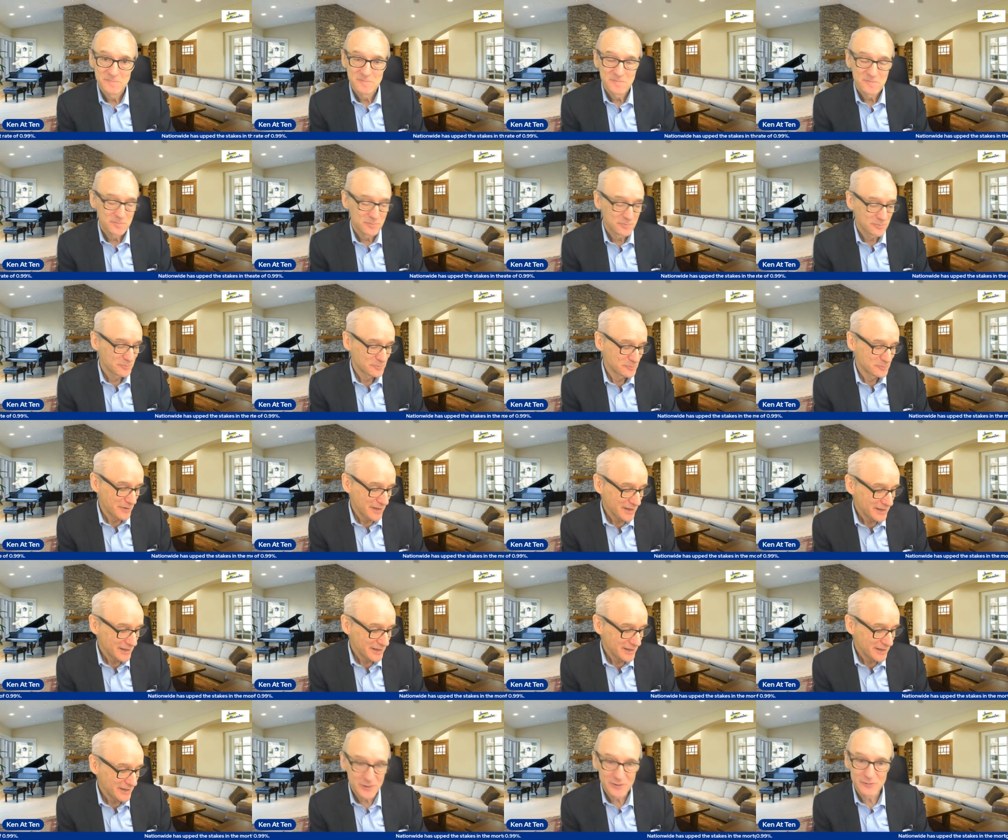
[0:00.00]
Pay when you've
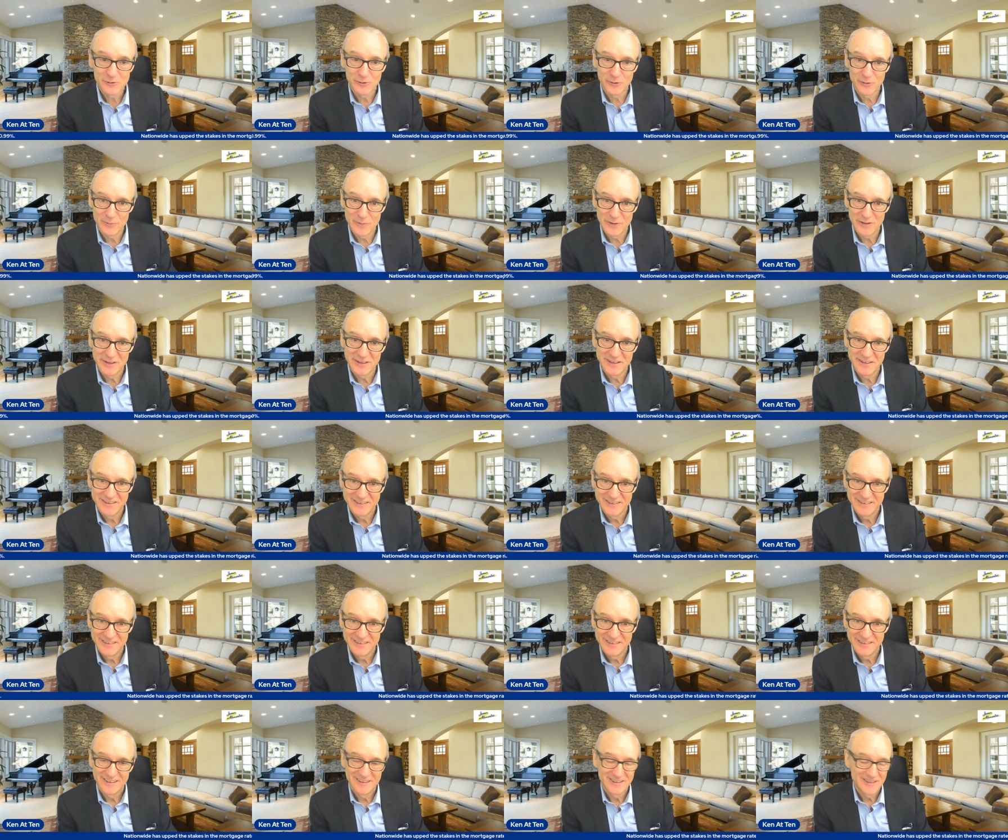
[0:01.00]
got the money,
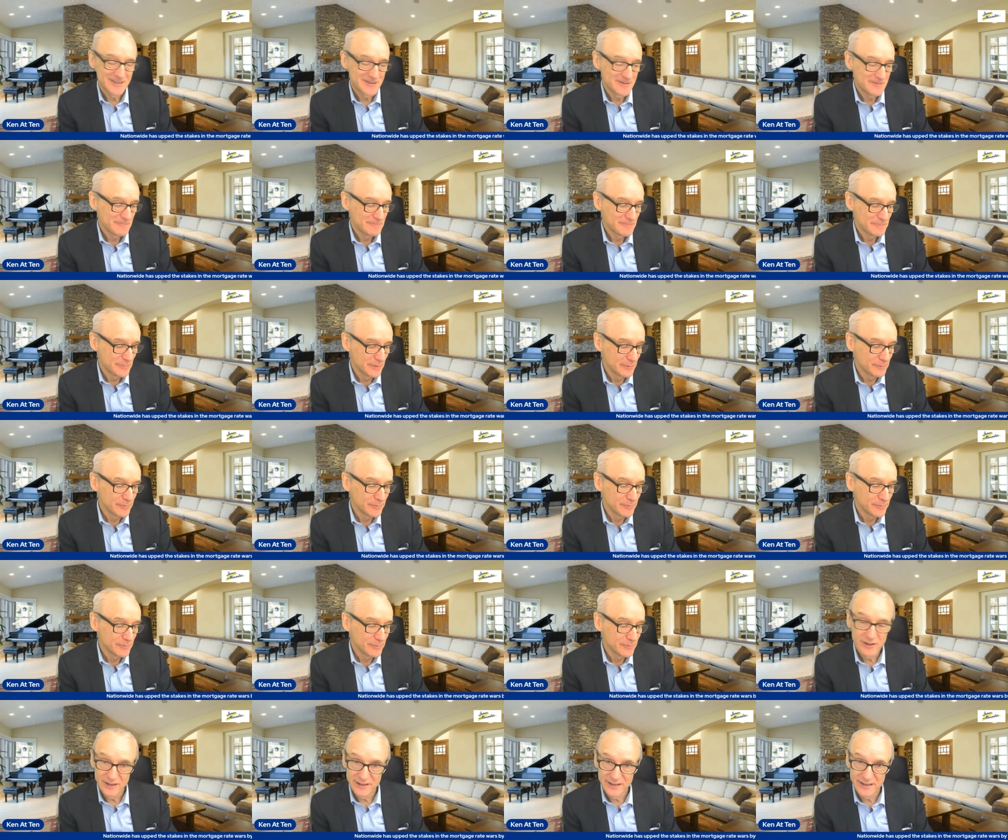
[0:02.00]
but be really
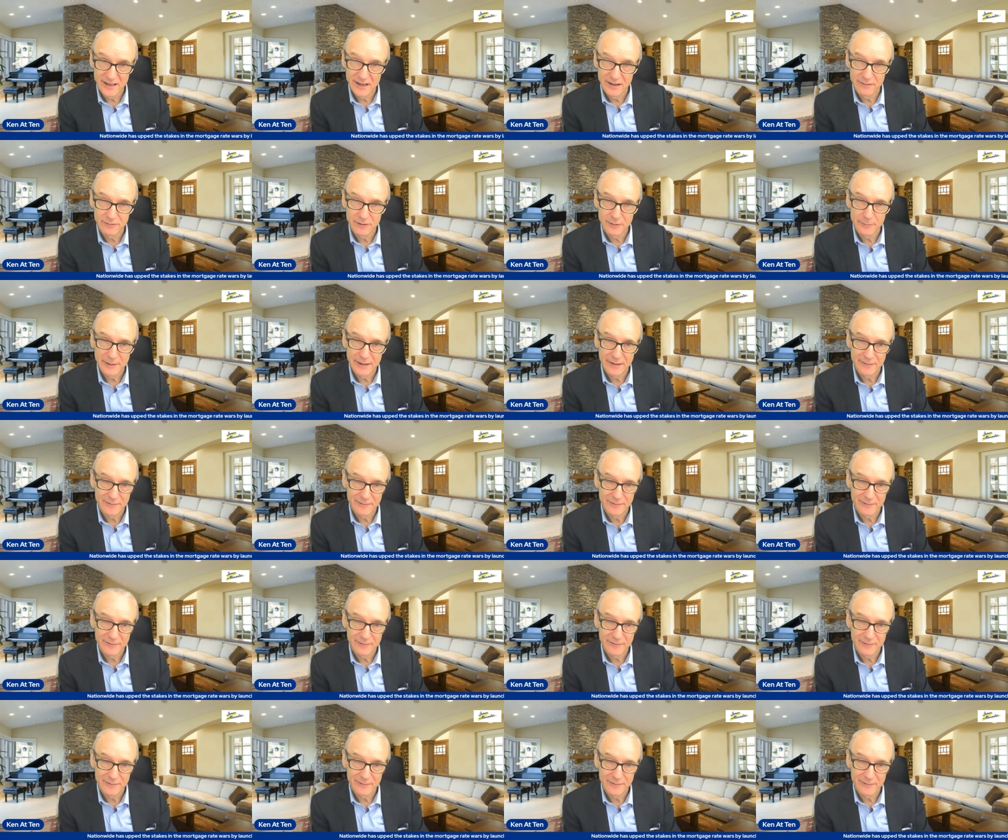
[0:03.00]
careful about that.